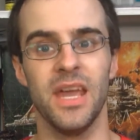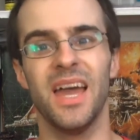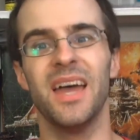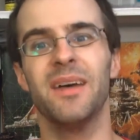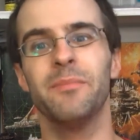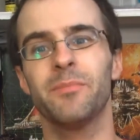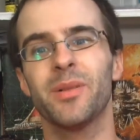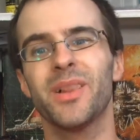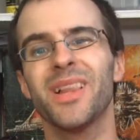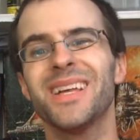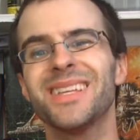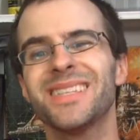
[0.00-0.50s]

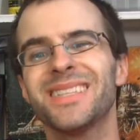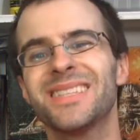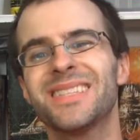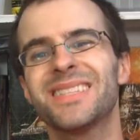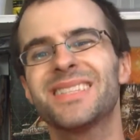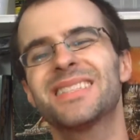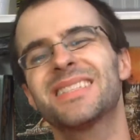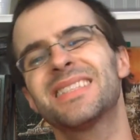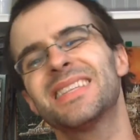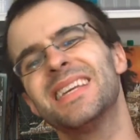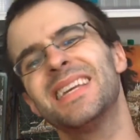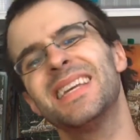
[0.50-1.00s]
And
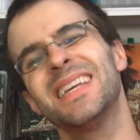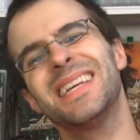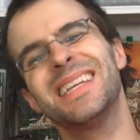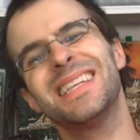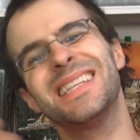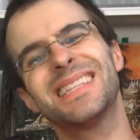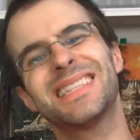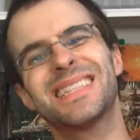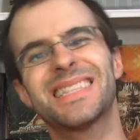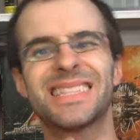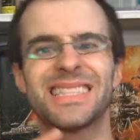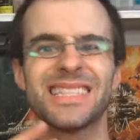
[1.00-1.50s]
plus,
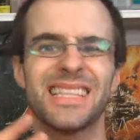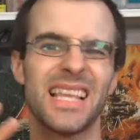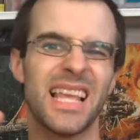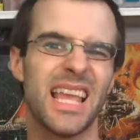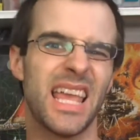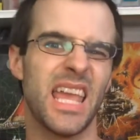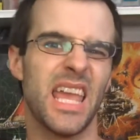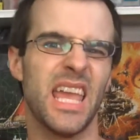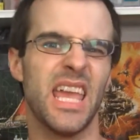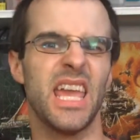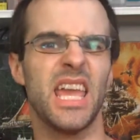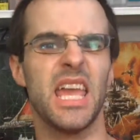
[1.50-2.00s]

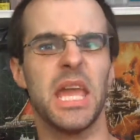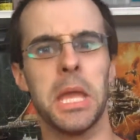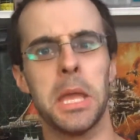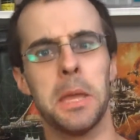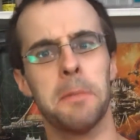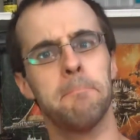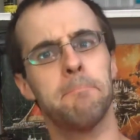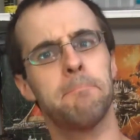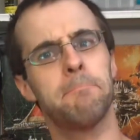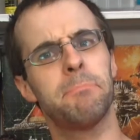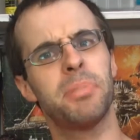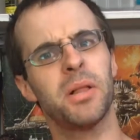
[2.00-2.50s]

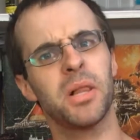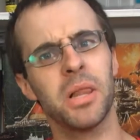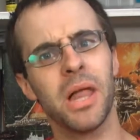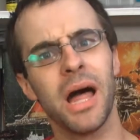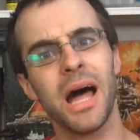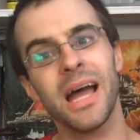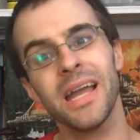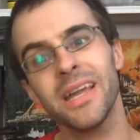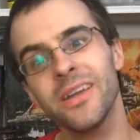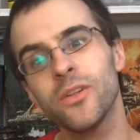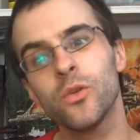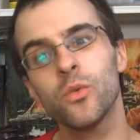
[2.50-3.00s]

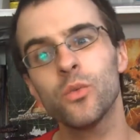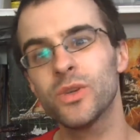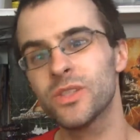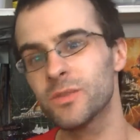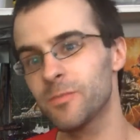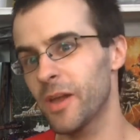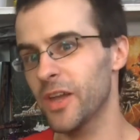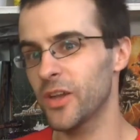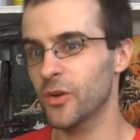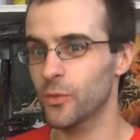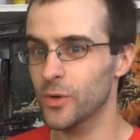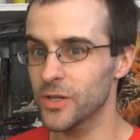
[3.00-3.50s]
Belial
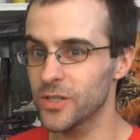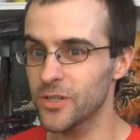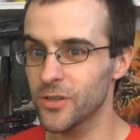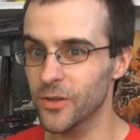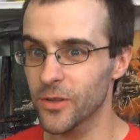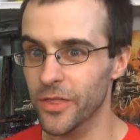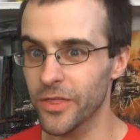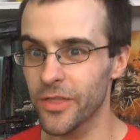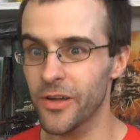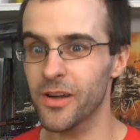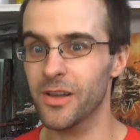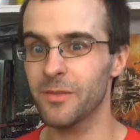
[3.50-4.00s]
was my
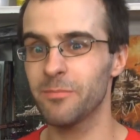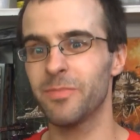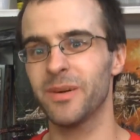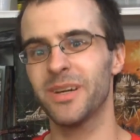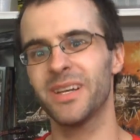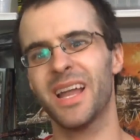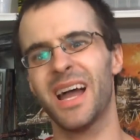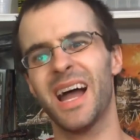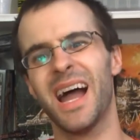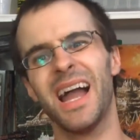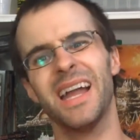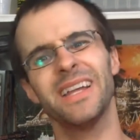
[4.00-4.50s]
original thought,
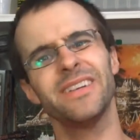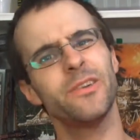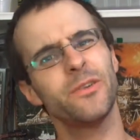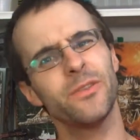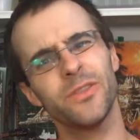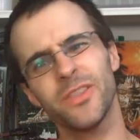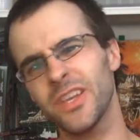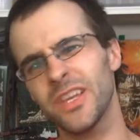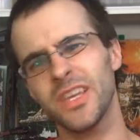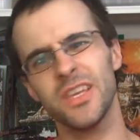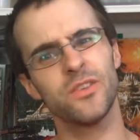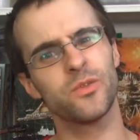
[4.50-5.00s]
but I
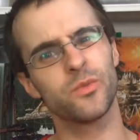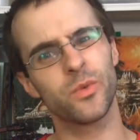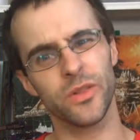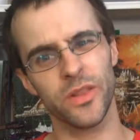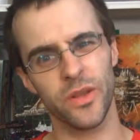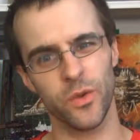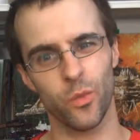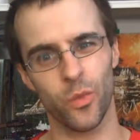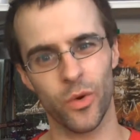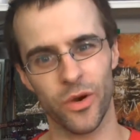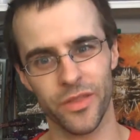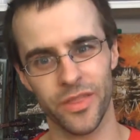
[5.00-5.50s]
don't think he's
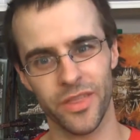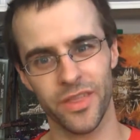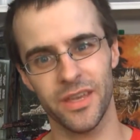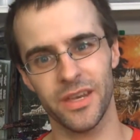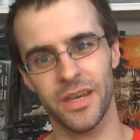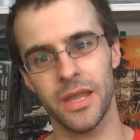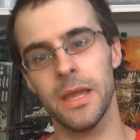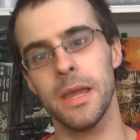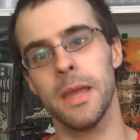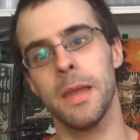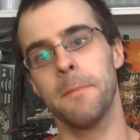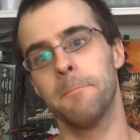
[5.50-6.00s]
really worth
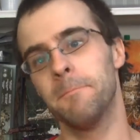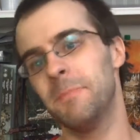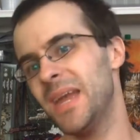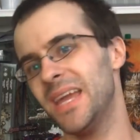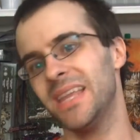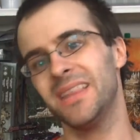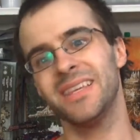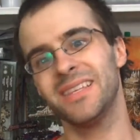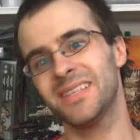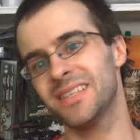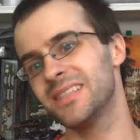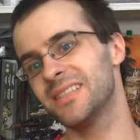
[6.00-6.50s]
it,
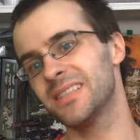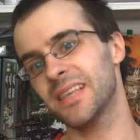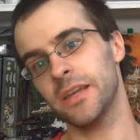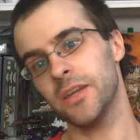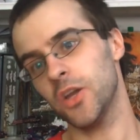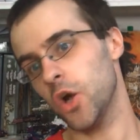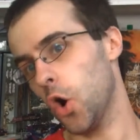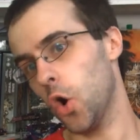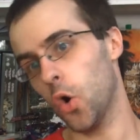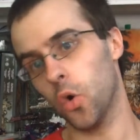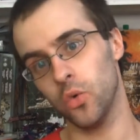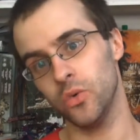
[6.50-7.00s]
mainly since
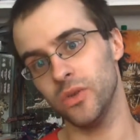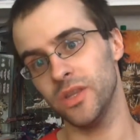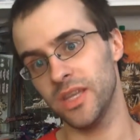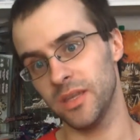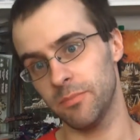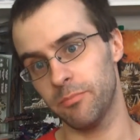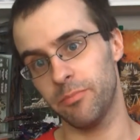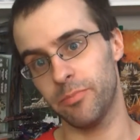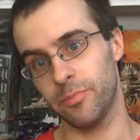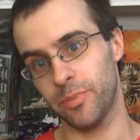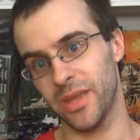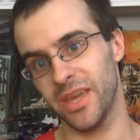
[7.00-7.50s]
I
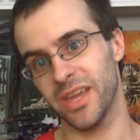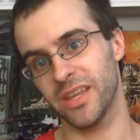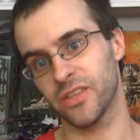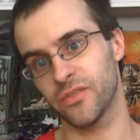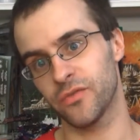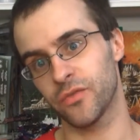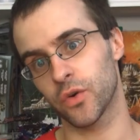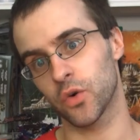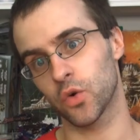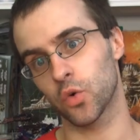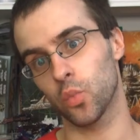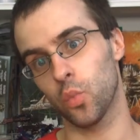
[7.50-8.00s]
only
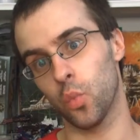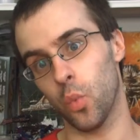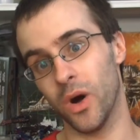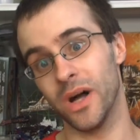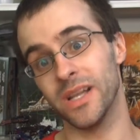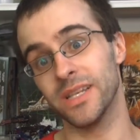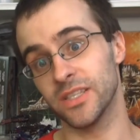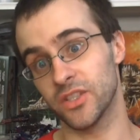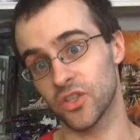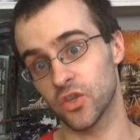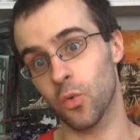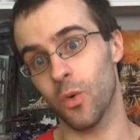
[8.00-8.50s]
picked for
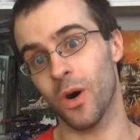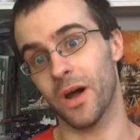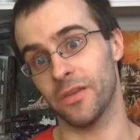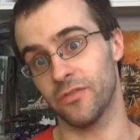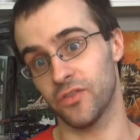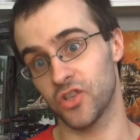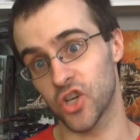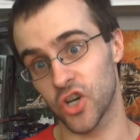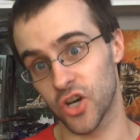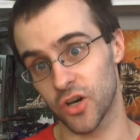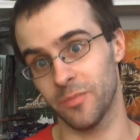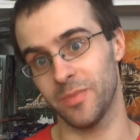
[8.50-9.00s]
one squad
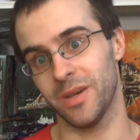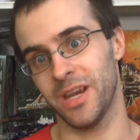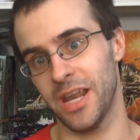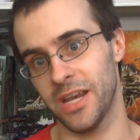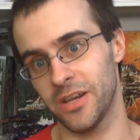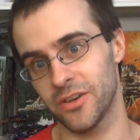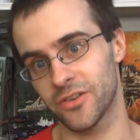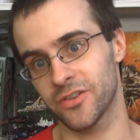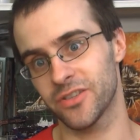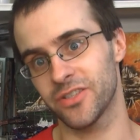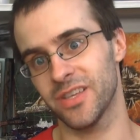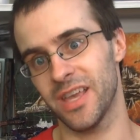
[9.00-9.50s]
of
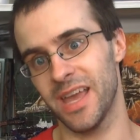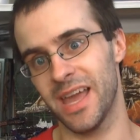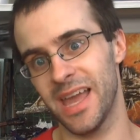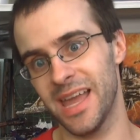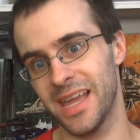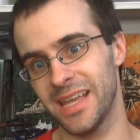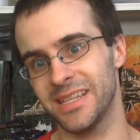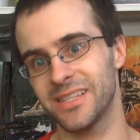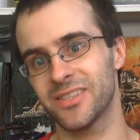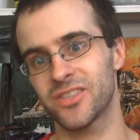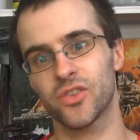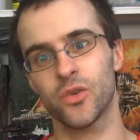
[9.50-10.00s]
Terminators,
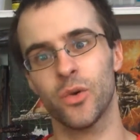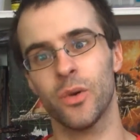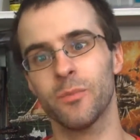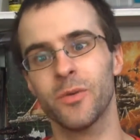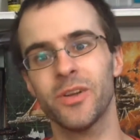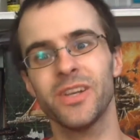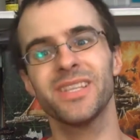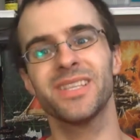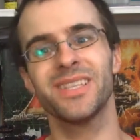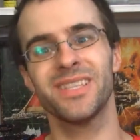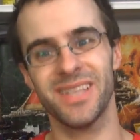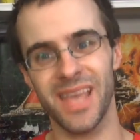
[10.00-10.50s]
and so I'm
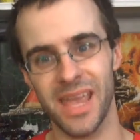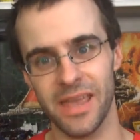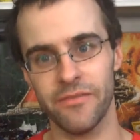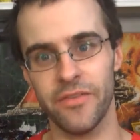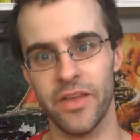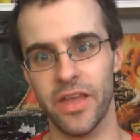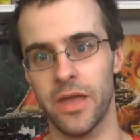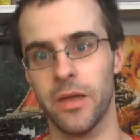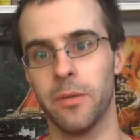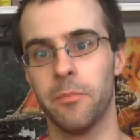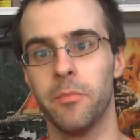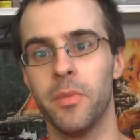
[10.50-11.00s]
going to
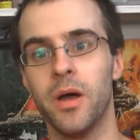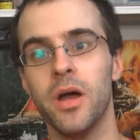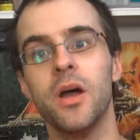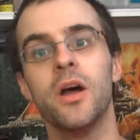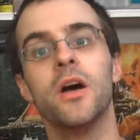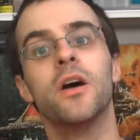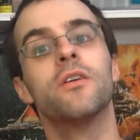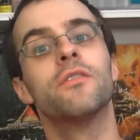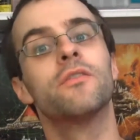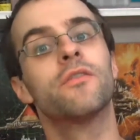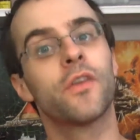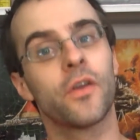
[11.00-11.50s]
save him
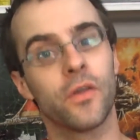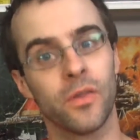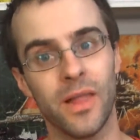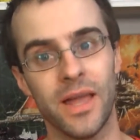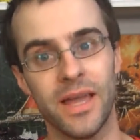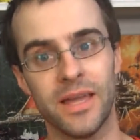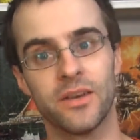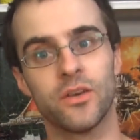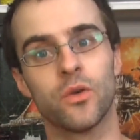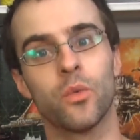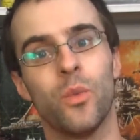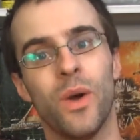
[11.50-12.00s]
for
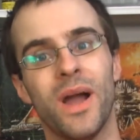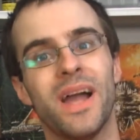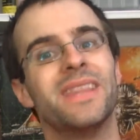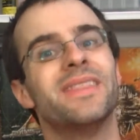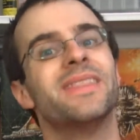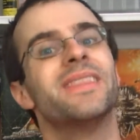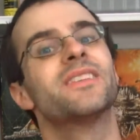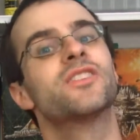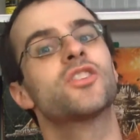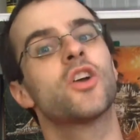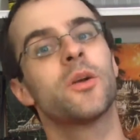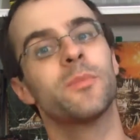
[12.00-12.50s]
later
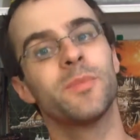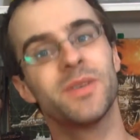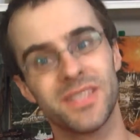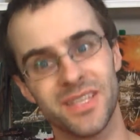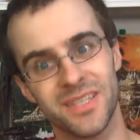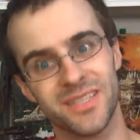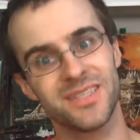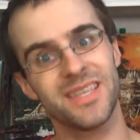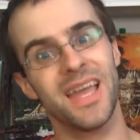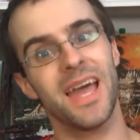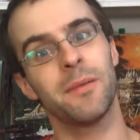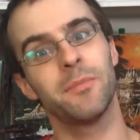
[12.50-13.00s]
when this
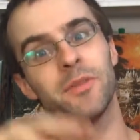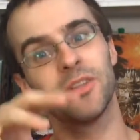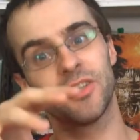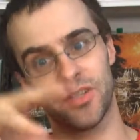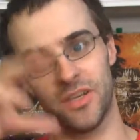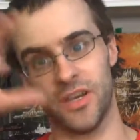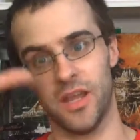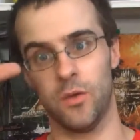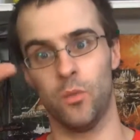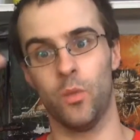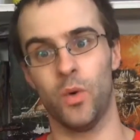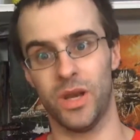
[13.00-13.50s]
army's
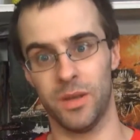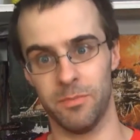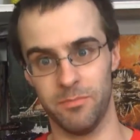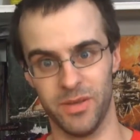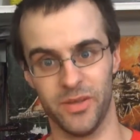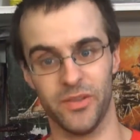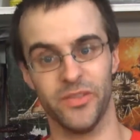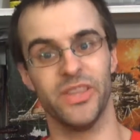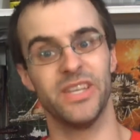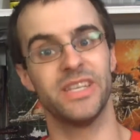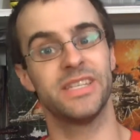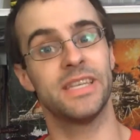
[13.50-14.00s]
established and I want to
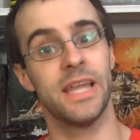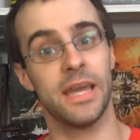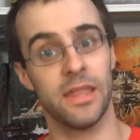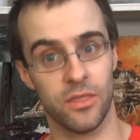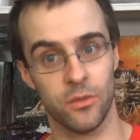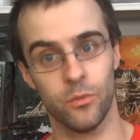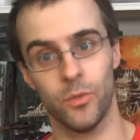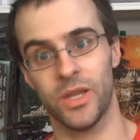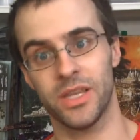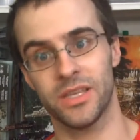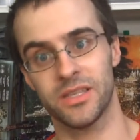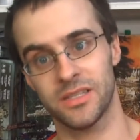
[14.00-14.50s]
build the
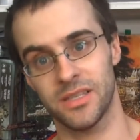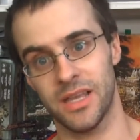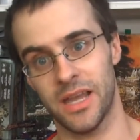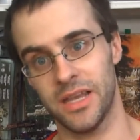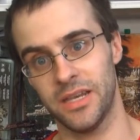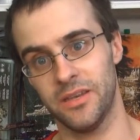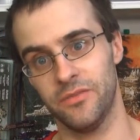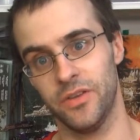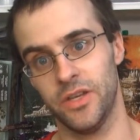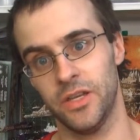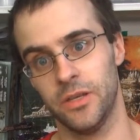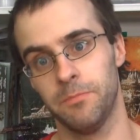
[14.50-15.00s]
Deathwing
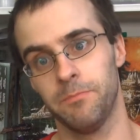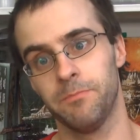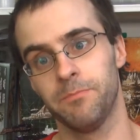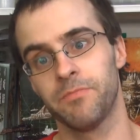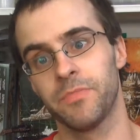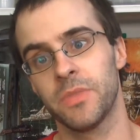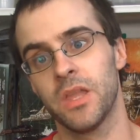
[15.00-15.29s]
side of it.